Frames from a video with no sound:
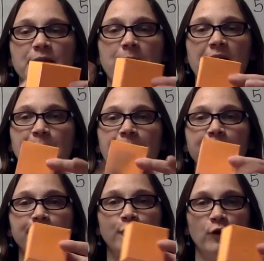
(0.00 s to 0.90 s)
on the bottom,
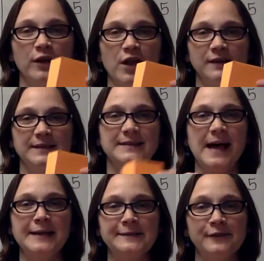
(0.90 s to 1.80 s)
and 4 along the
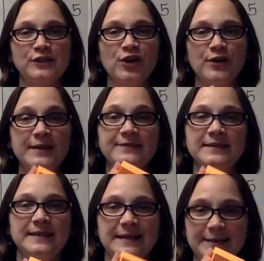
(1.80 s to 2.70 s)
sides for a total of
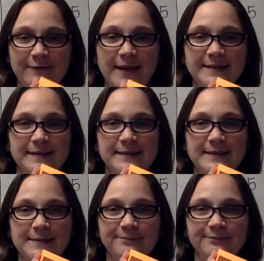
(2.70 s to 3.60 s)
6
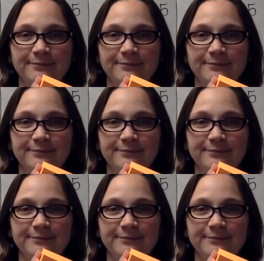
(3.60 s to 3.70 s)
faces.